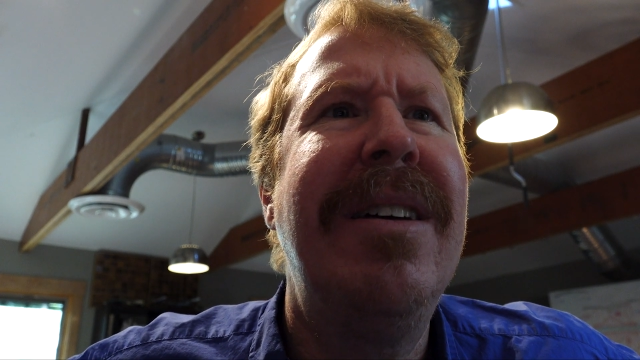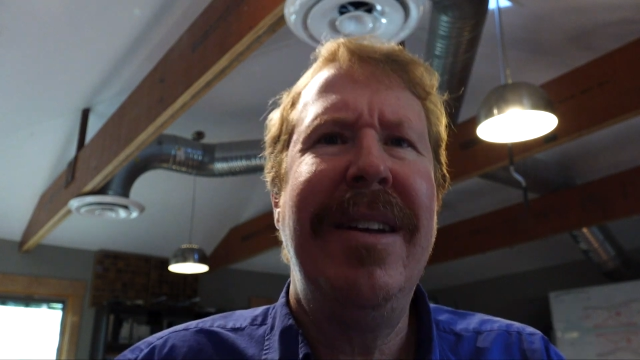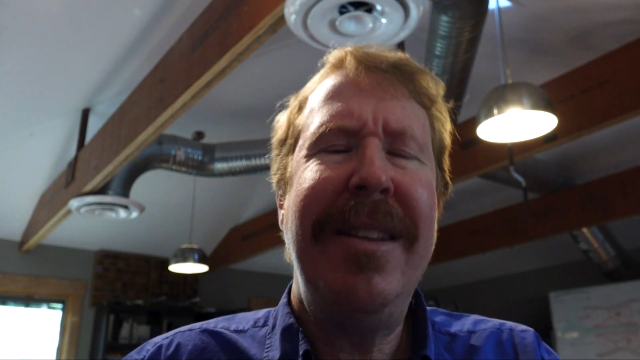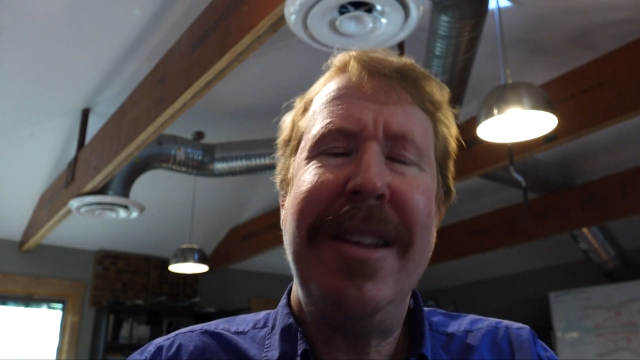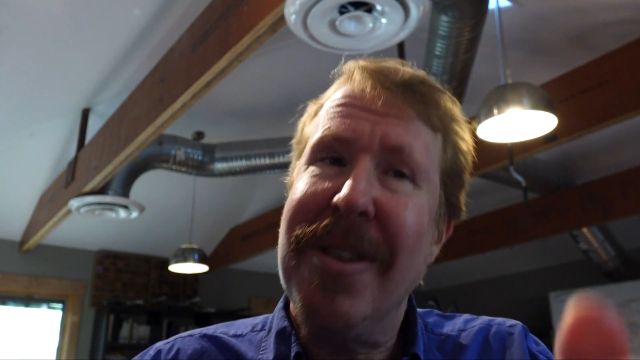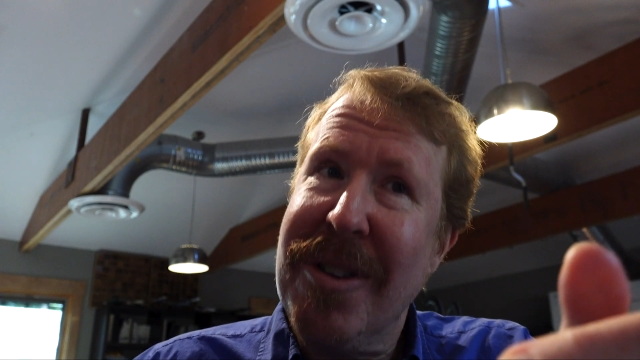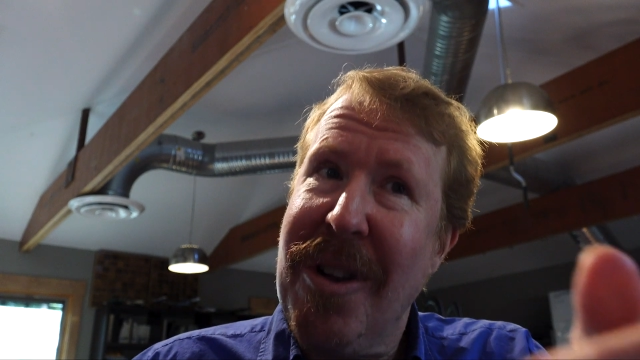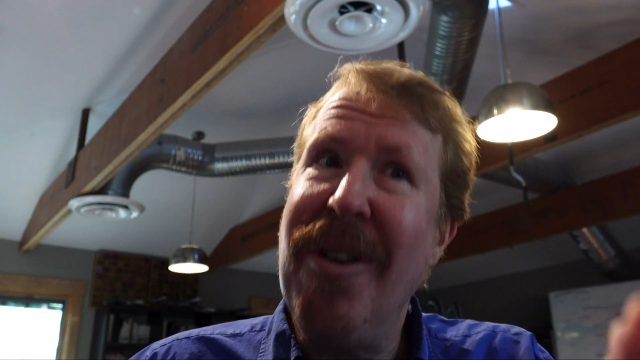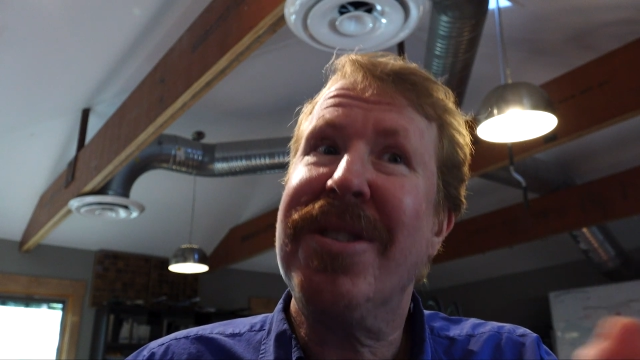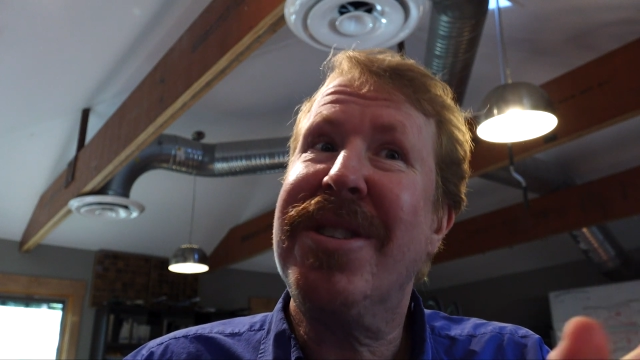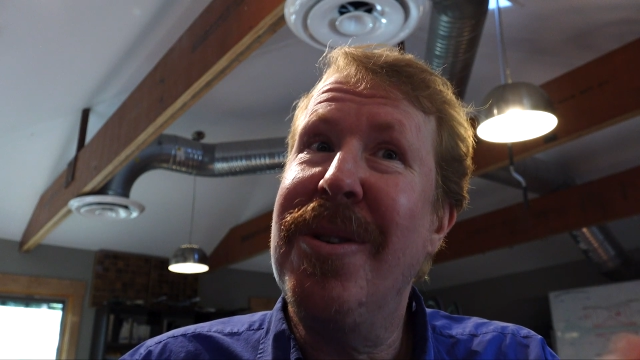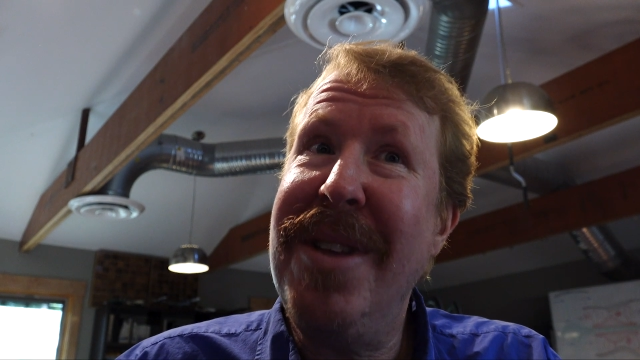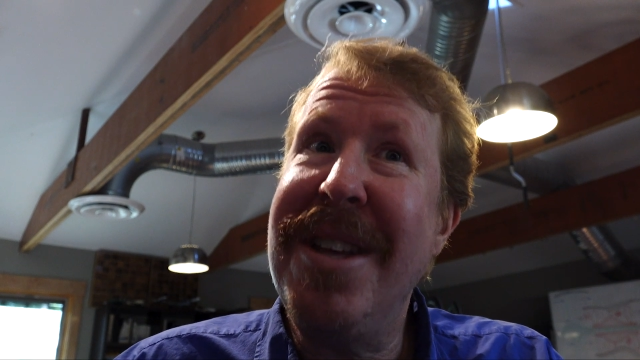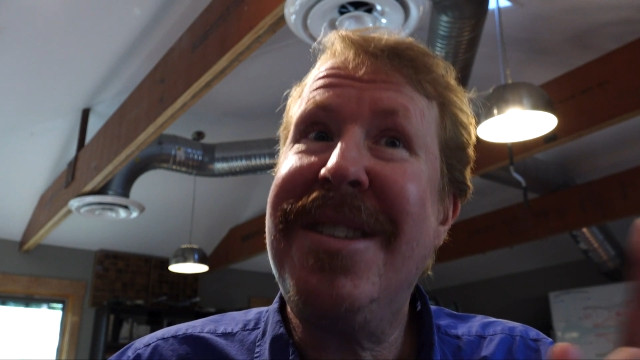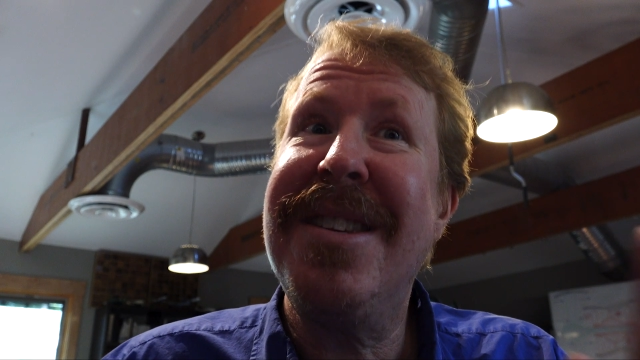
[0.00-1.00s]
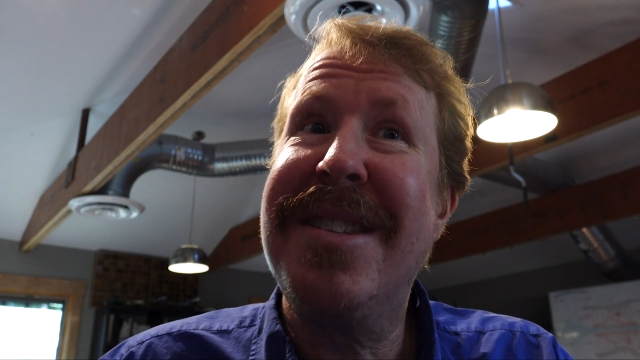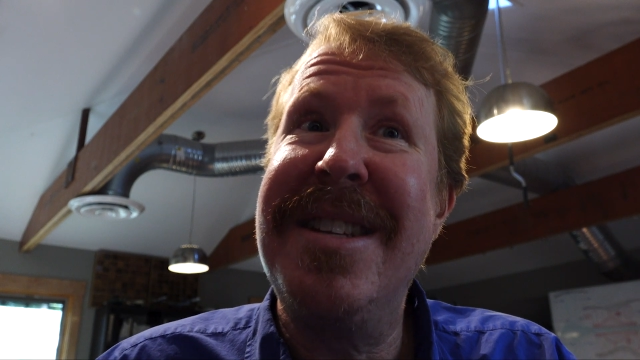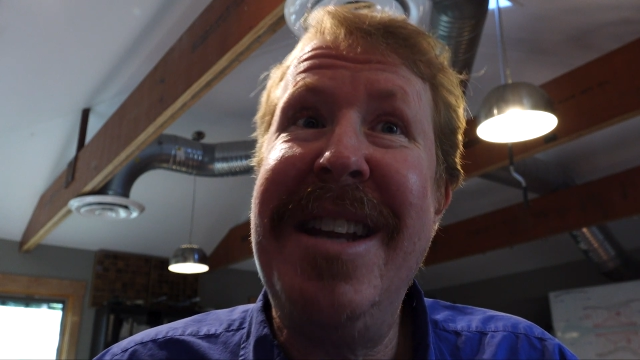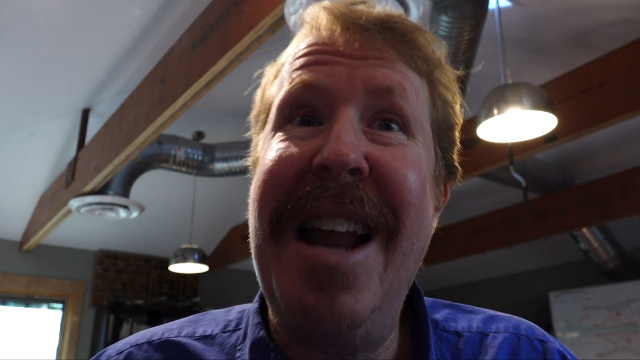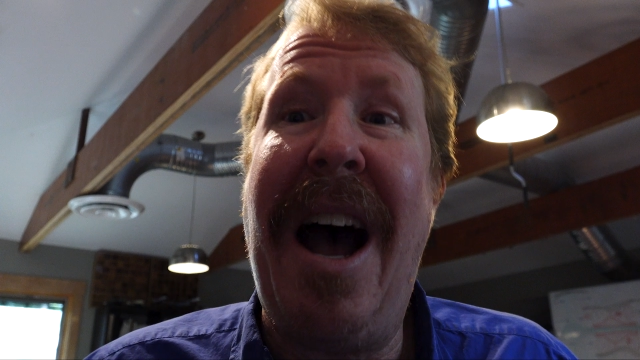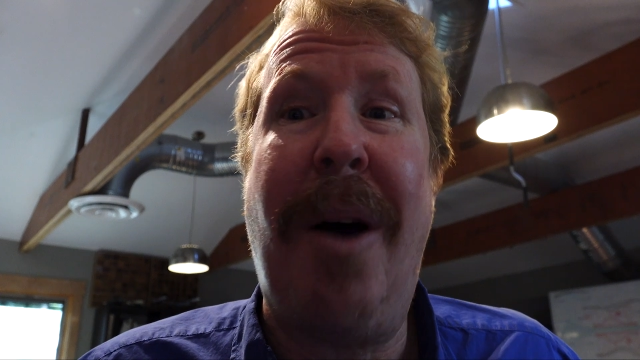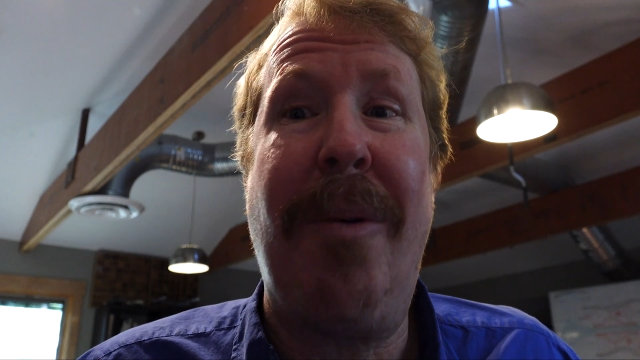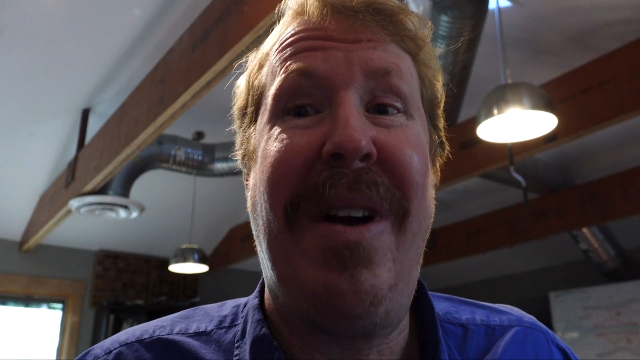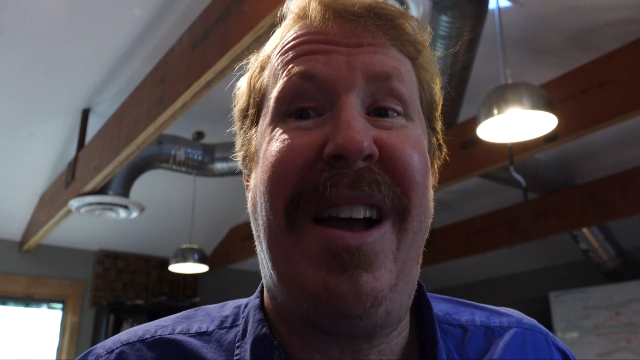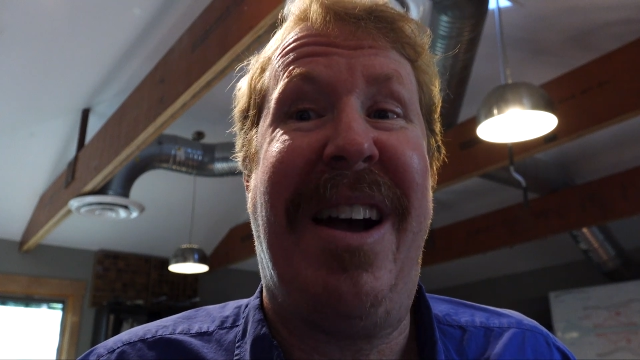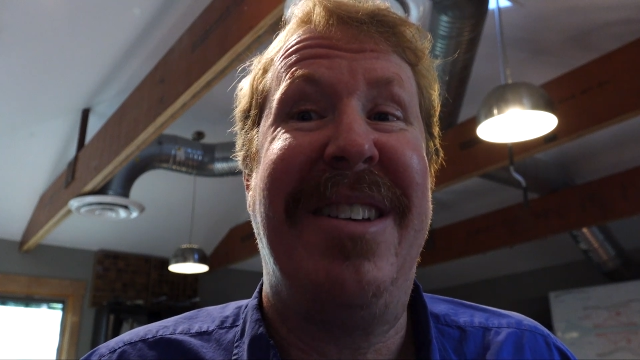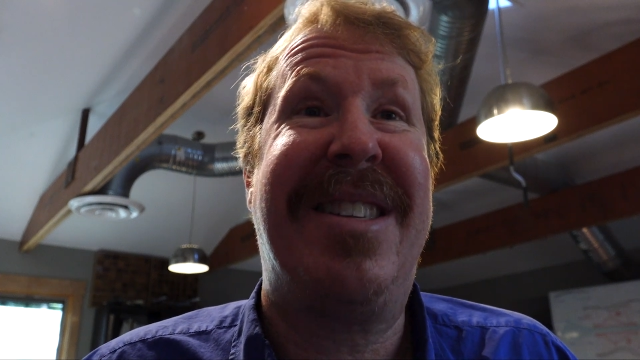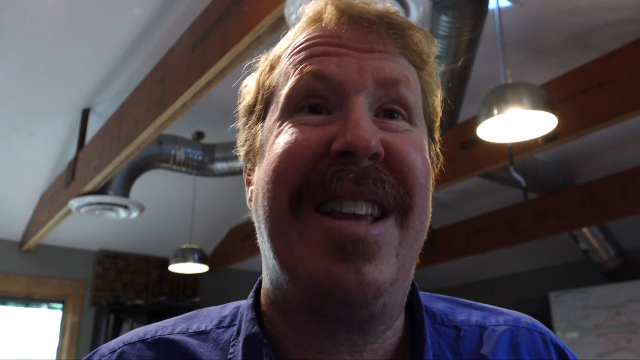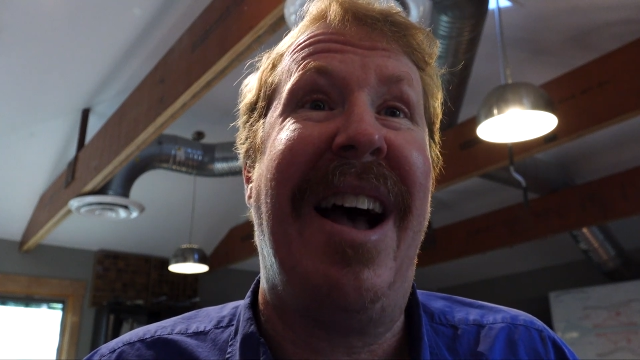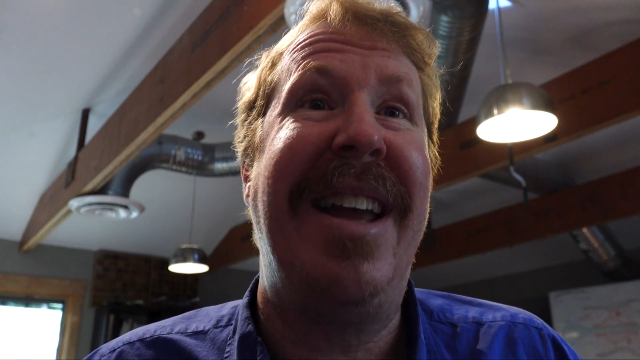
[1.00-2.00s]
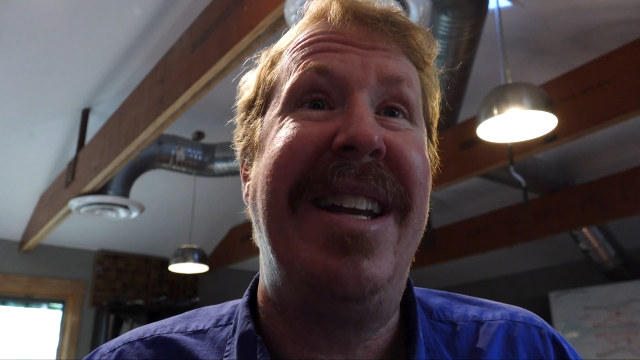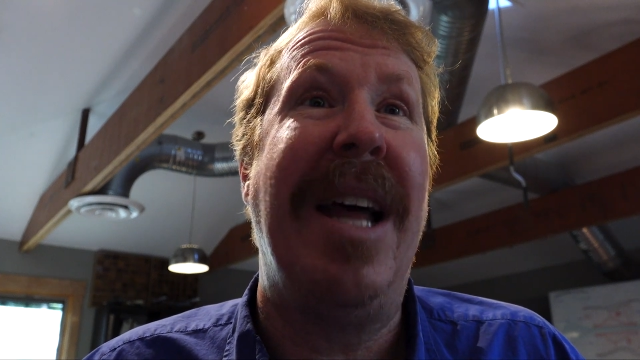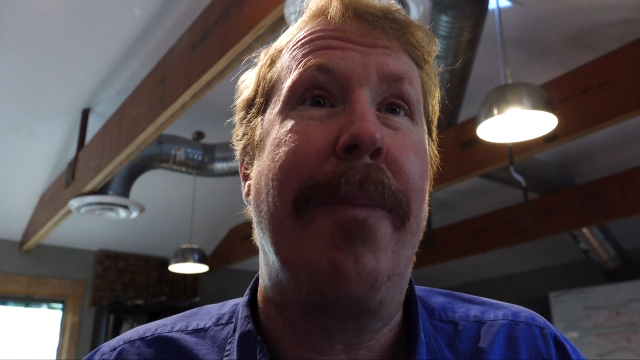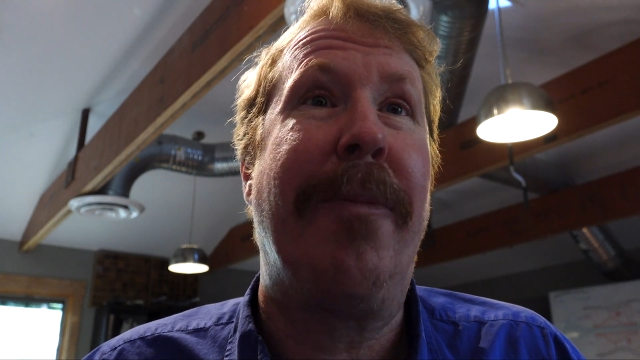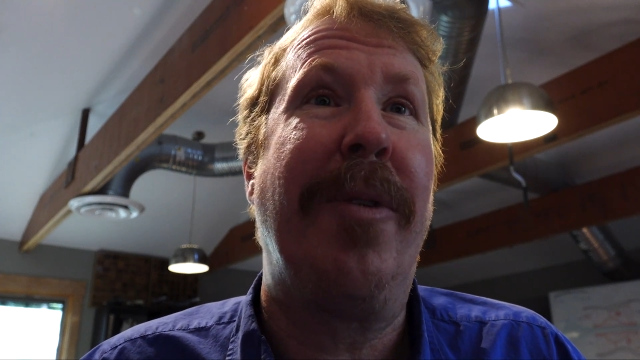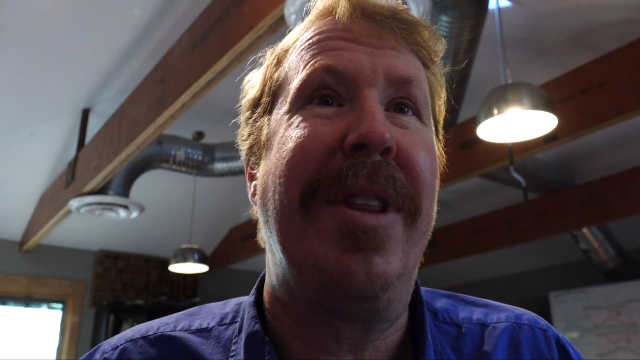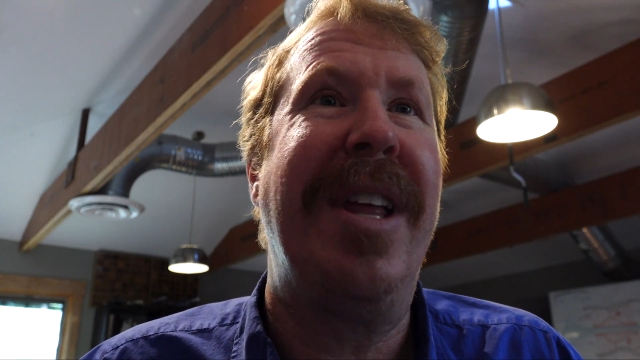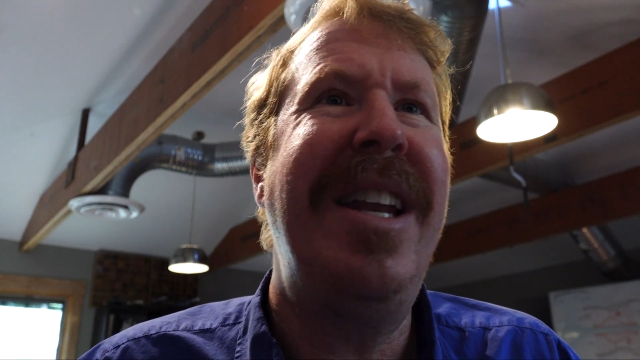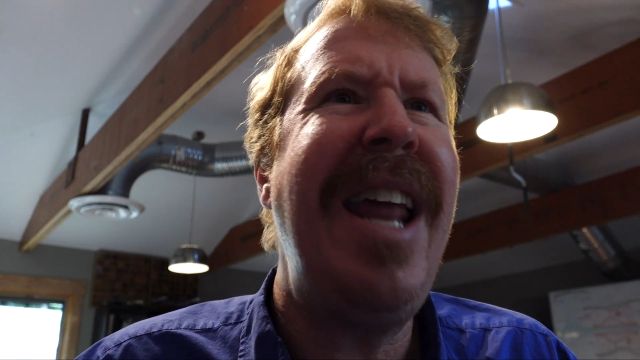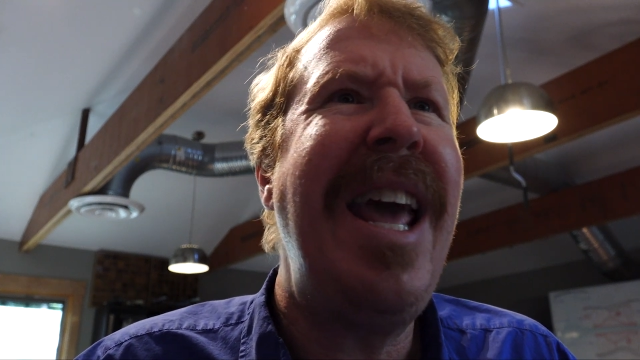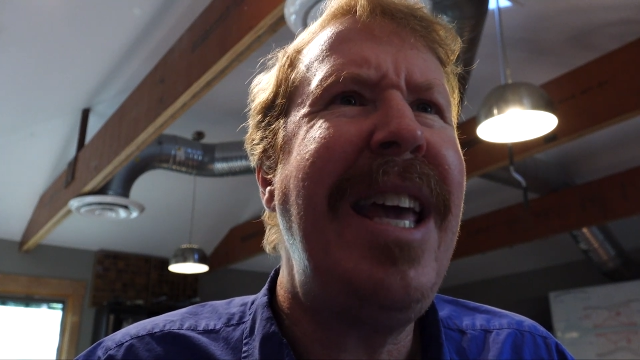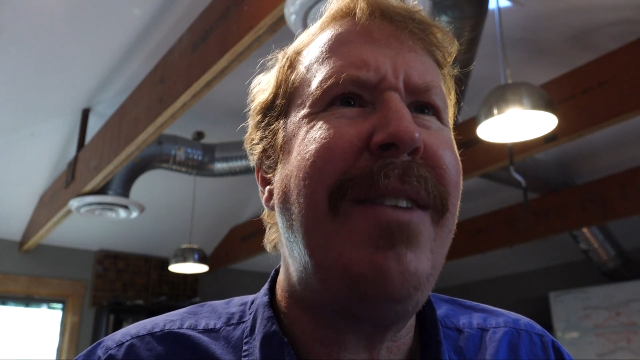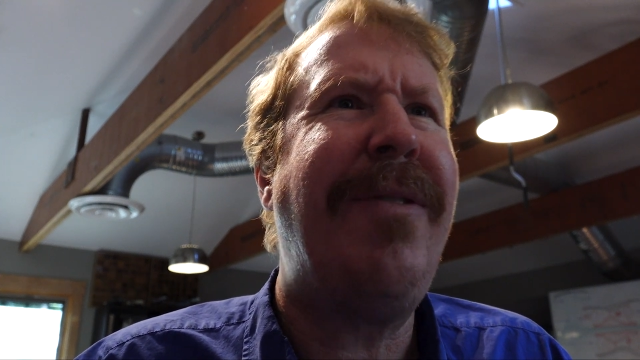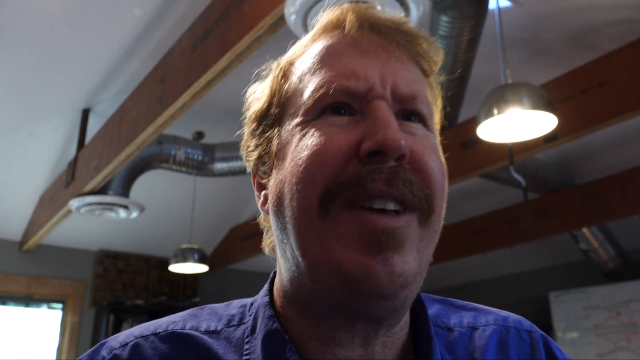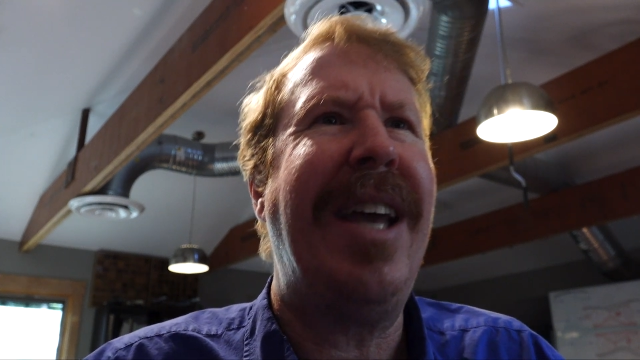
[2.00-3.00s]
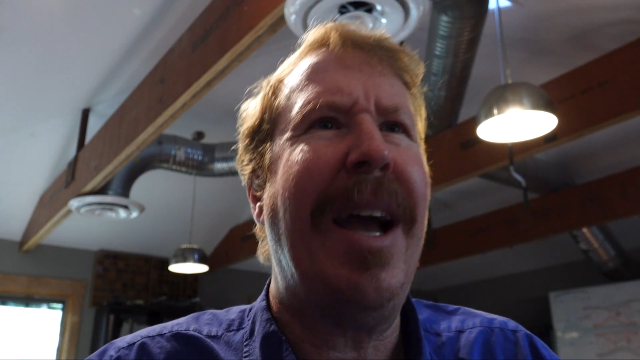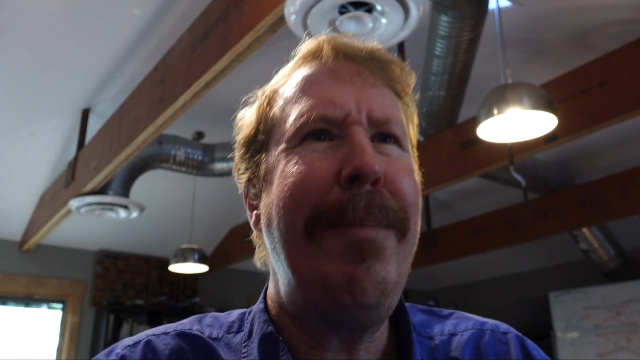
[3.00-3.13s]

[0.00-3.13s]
And this is not why I signed up for the Navy.